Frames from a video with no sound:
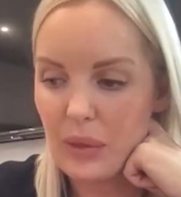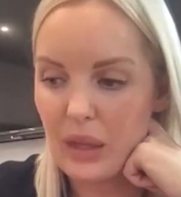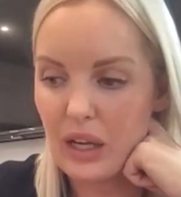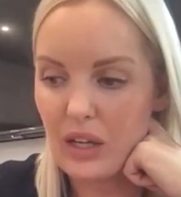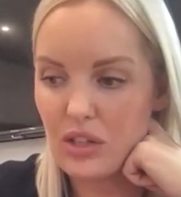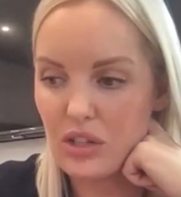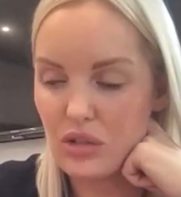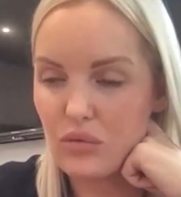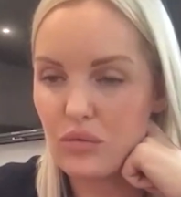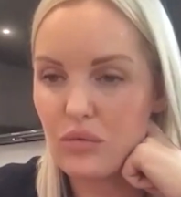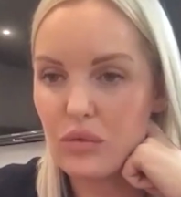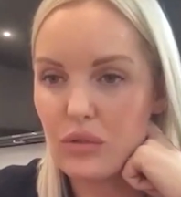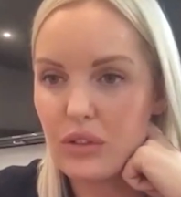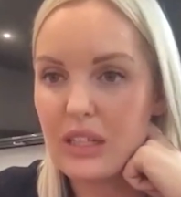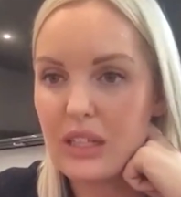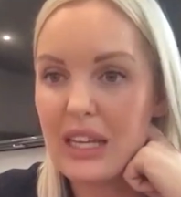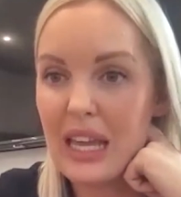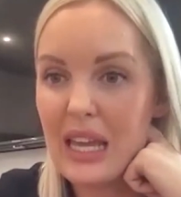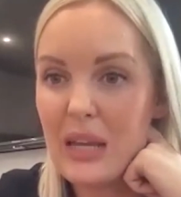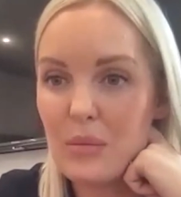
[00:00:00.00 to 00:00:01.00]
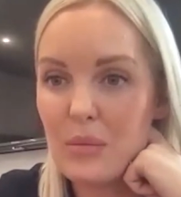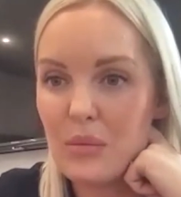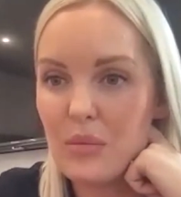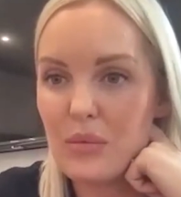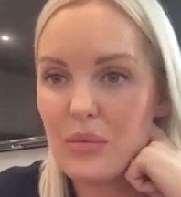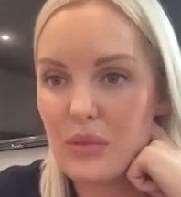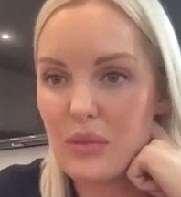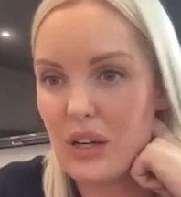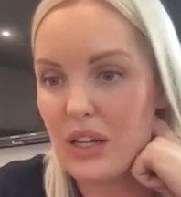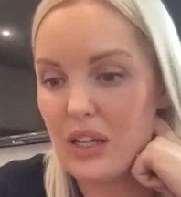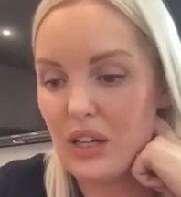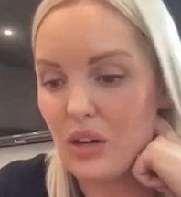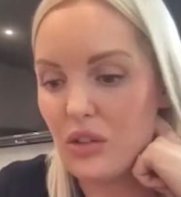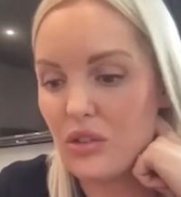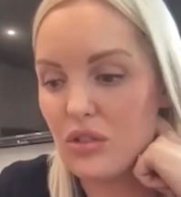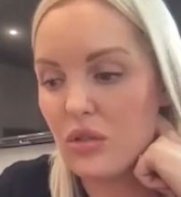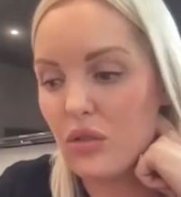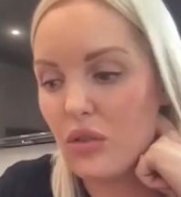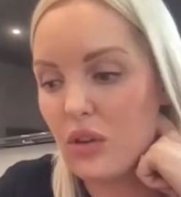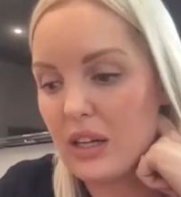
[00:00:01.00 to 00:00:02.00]
and just keep
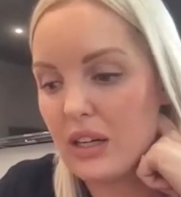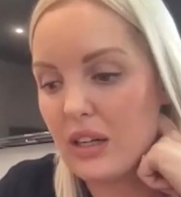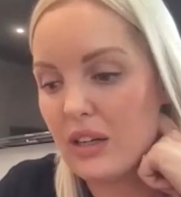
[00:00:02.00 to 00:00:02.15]
trying.